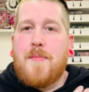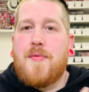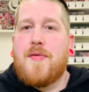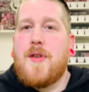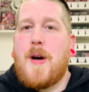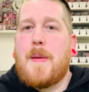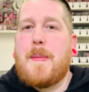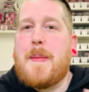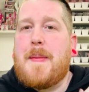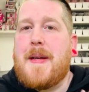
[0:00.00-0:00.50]

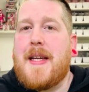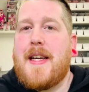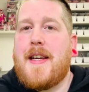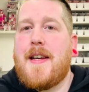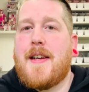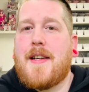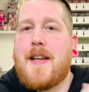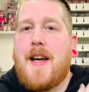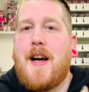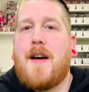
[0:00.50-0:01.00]

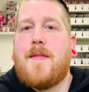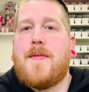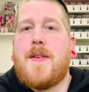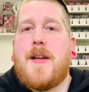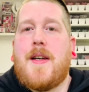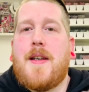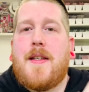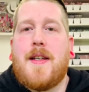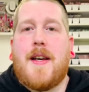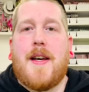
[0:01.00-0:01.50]
probably
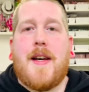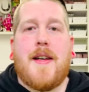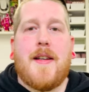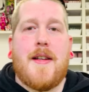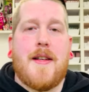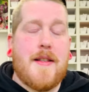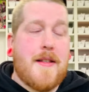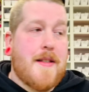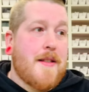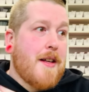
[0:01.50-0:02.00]
covered in
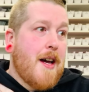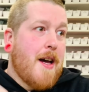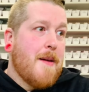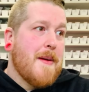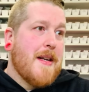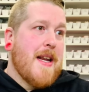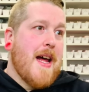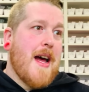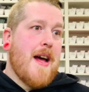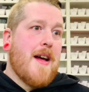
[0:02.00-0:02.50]

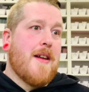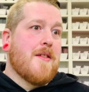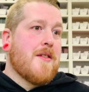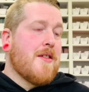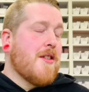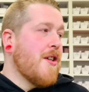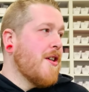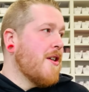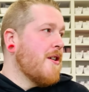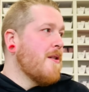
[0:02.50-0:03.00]
Simon Hairs
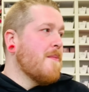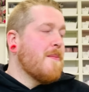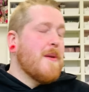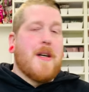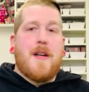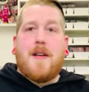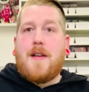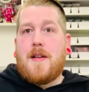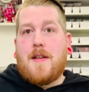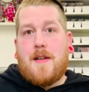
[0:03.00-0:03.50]
too,
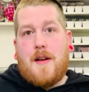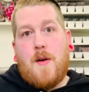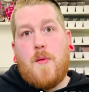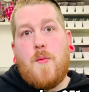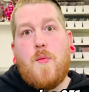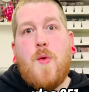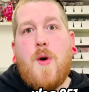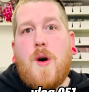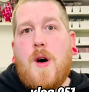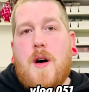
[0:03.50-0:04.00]
but you know,
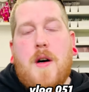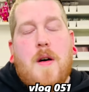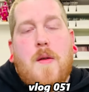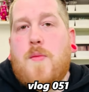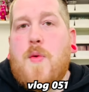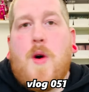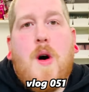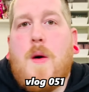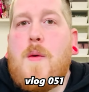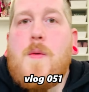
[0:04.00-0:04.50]

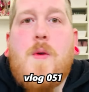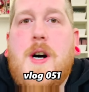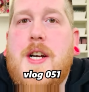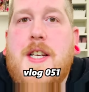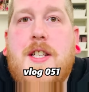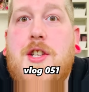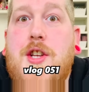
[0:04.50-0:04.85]
what is